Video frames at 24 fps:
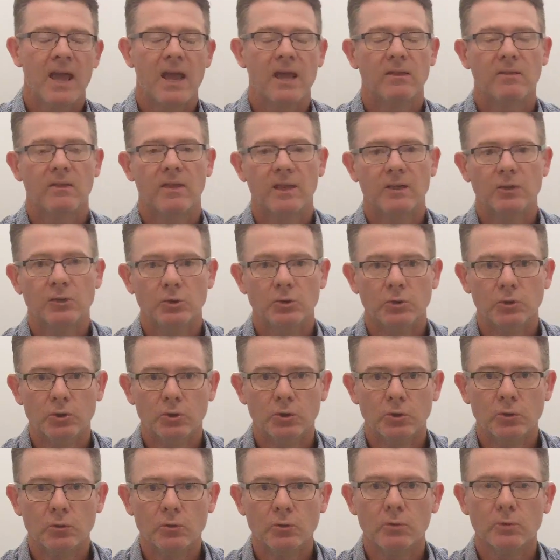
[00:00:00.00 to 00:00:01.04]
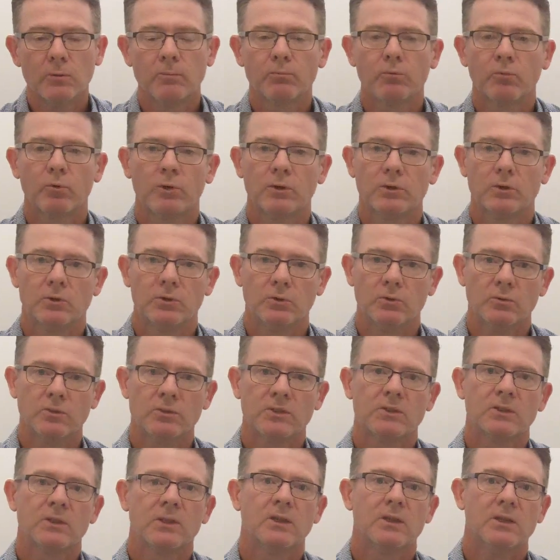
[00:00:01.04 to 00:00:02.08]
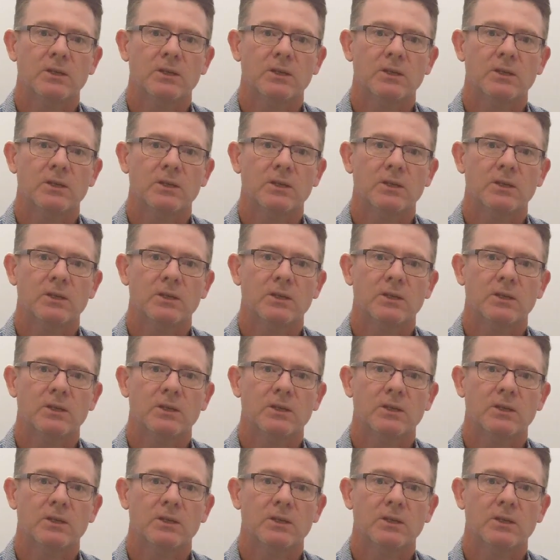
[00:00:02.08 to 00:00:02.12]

and they do produce